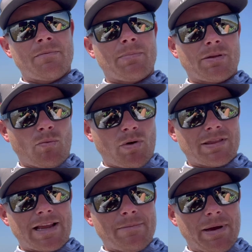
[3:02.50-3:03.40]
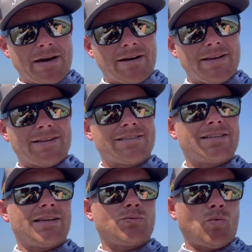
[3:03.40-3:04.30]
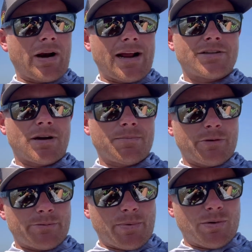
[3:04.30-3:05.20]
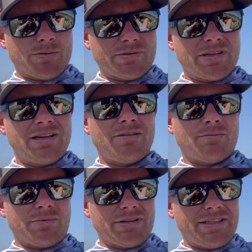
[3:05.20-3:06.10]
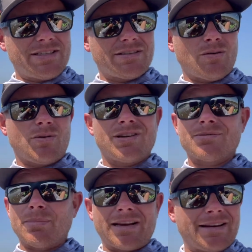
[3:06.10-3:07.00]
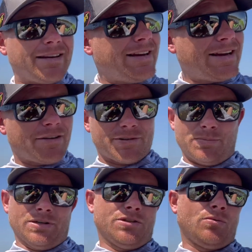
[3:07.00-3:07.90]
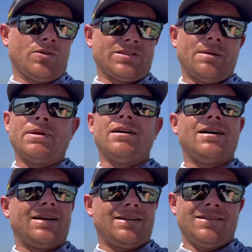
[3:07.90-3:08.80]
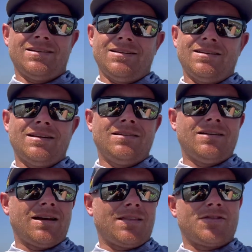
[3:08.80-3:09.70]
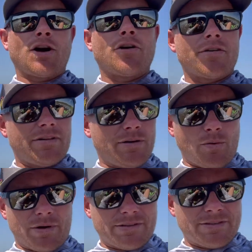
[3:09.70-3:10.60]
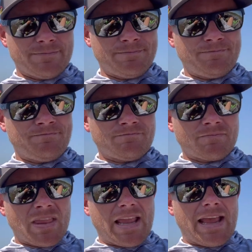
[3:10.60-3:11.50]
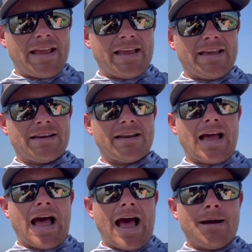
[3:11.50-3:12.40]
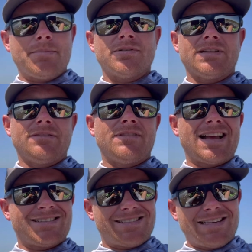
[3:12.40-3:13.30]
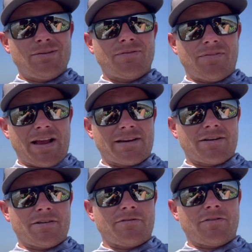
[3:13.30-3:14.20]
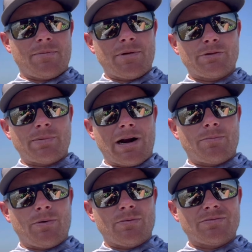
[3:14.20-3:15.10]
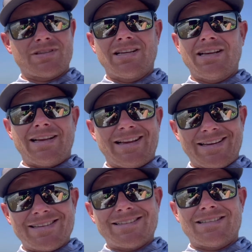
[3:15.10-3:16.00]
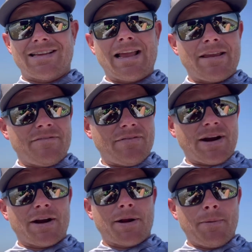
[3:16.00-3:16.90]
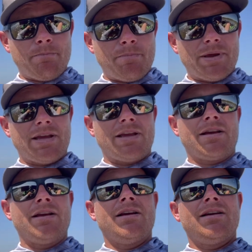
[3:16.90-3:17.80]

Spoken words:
But the one thing about it is when I drop those poles really slow, it doesn't make near as much noise. I mean, like a third of the noise. And I believe that stealth factor from those power poles is a very big